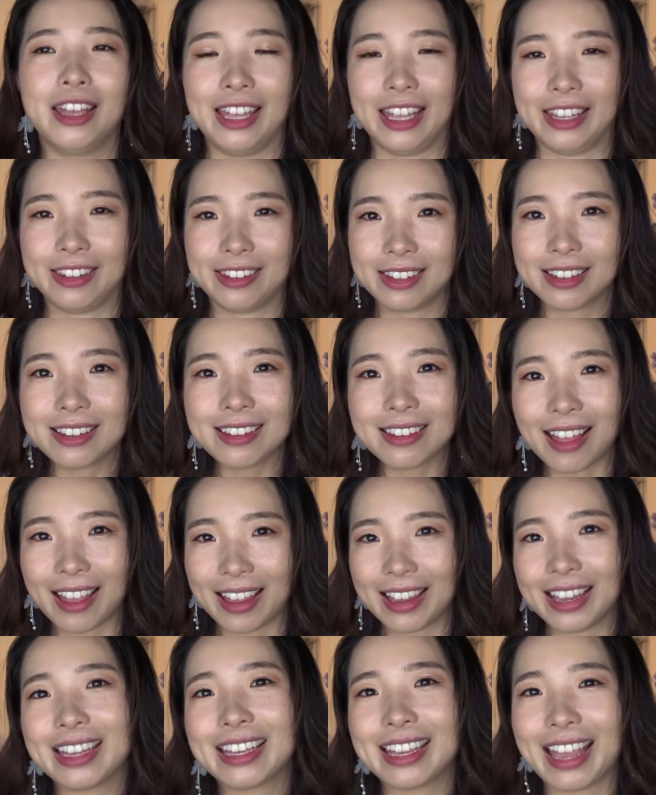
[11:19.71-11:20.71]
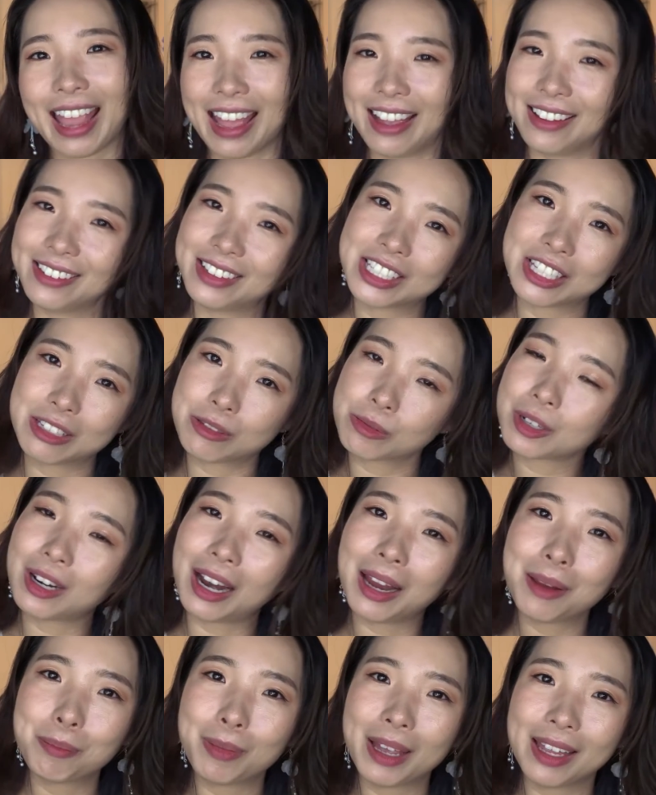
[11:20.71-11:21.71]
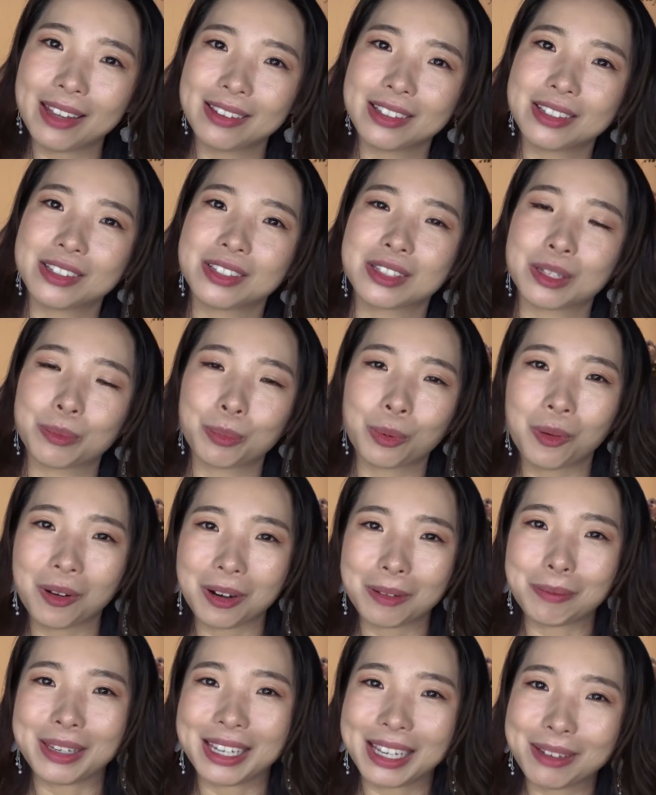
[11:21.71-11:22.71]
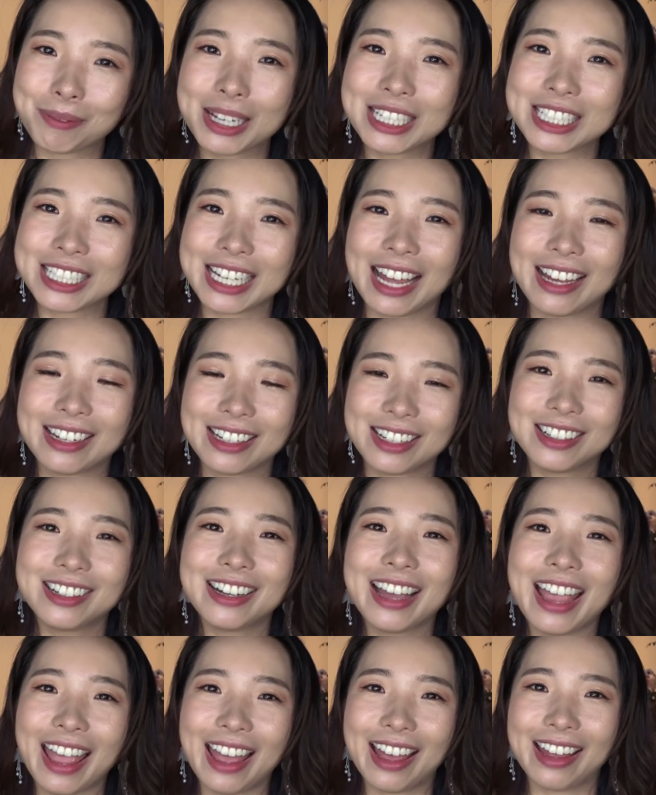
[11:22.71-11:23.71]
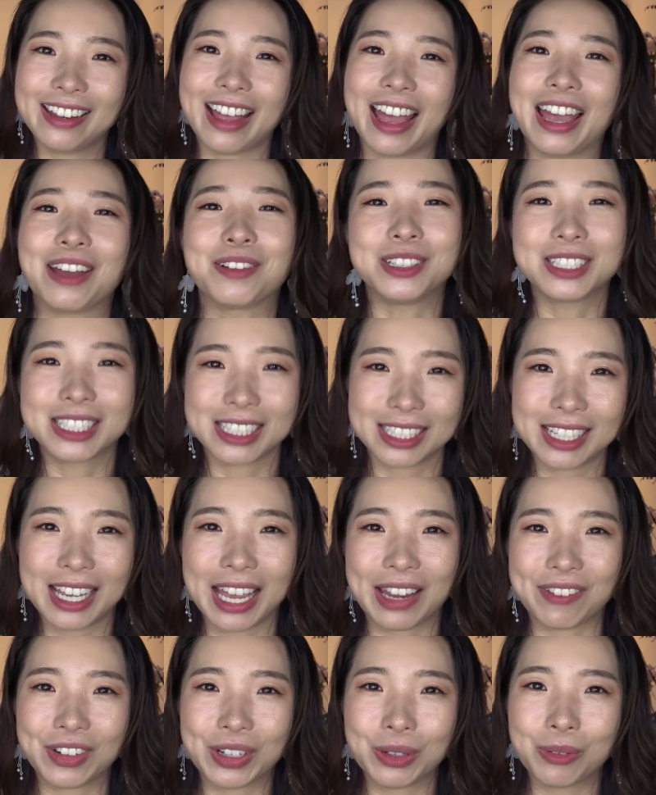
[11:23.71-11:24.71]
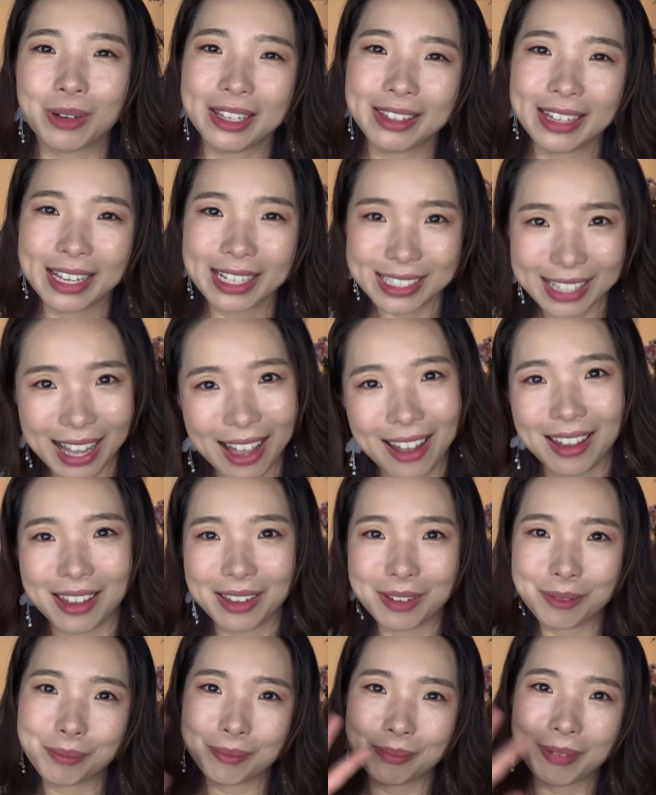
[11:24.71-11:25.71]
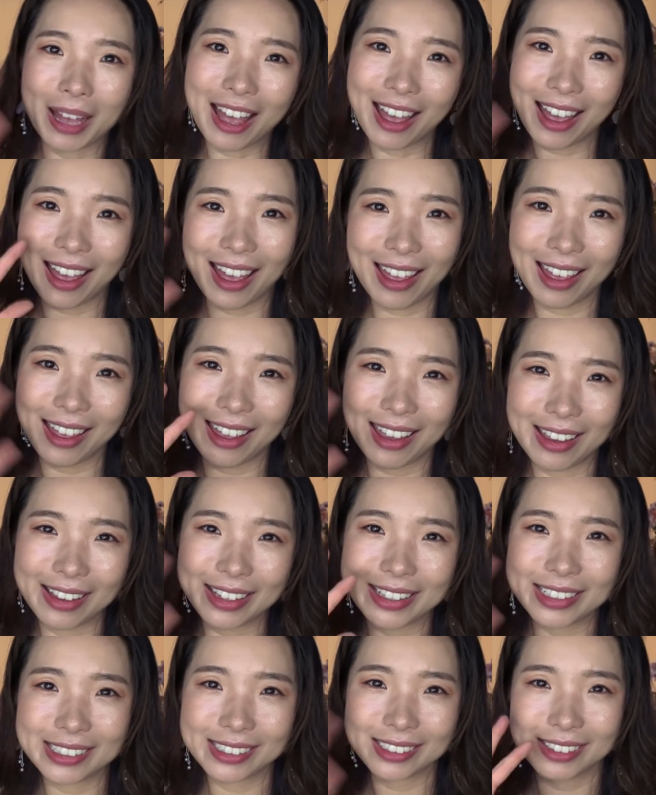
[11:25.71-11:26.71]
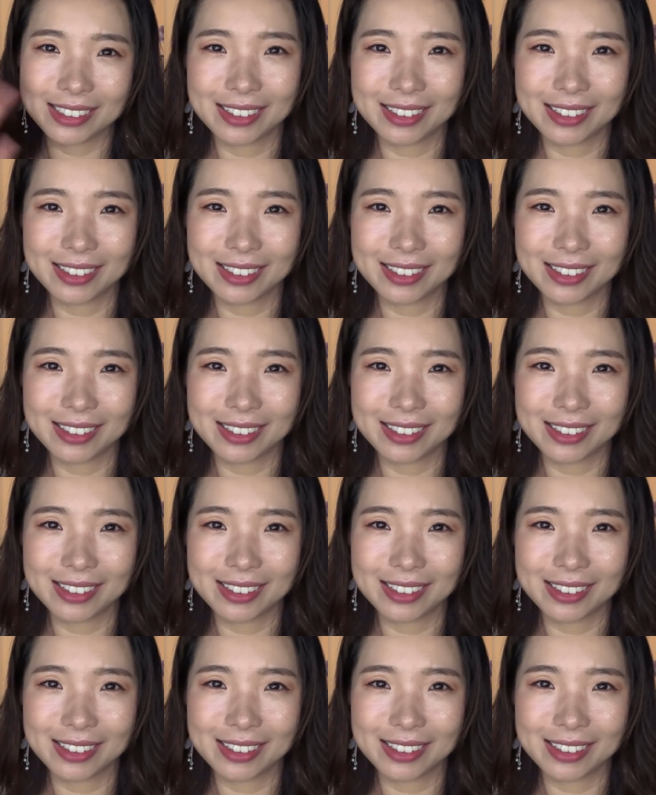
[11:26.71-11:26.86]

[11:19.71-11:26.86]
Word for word: hit the like and the subscribe button to support me and my channel, and I will see everyone next time. Bye!